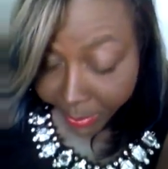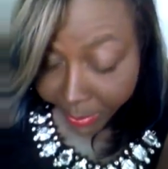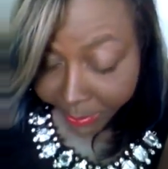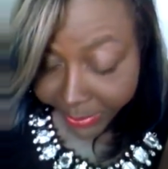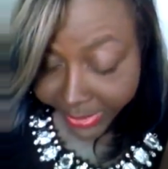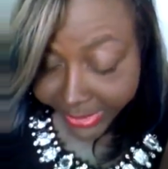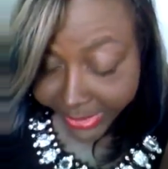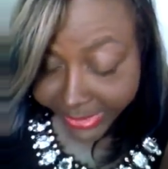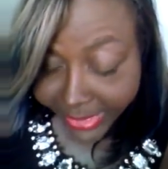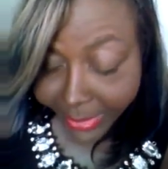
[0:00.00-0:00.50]

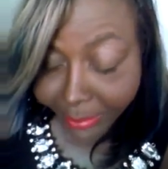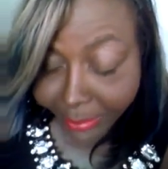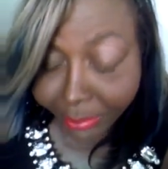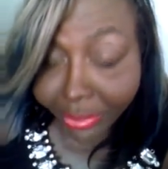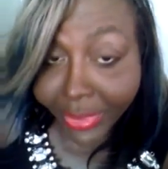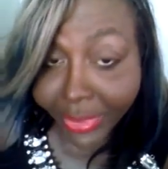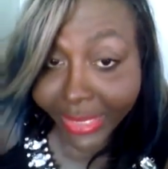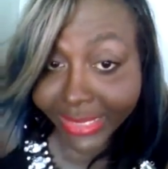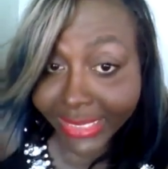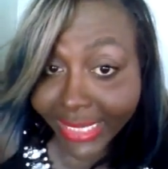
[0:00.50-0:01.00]
Because I'm
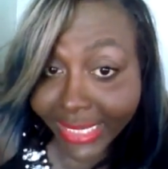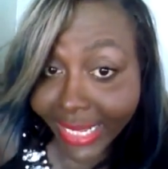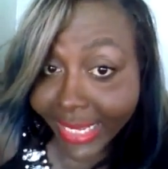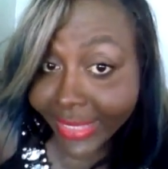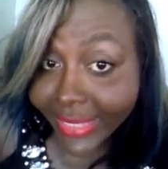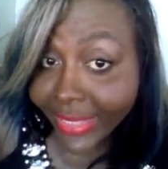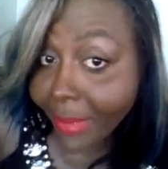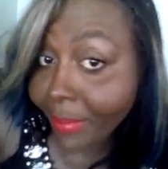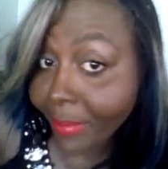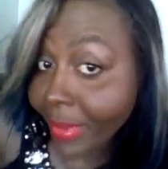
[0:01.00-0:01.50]
blessed like
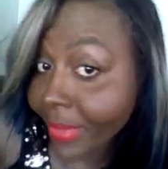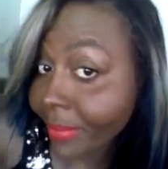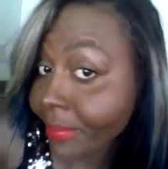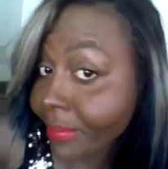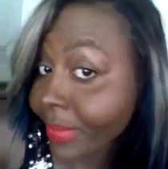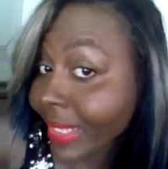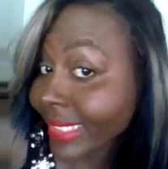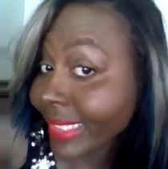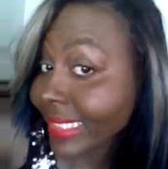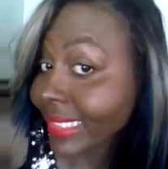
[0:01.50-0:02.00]
that by the
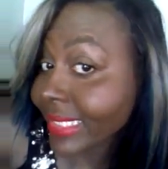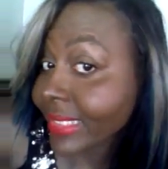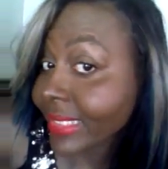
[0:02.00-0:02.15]
blessings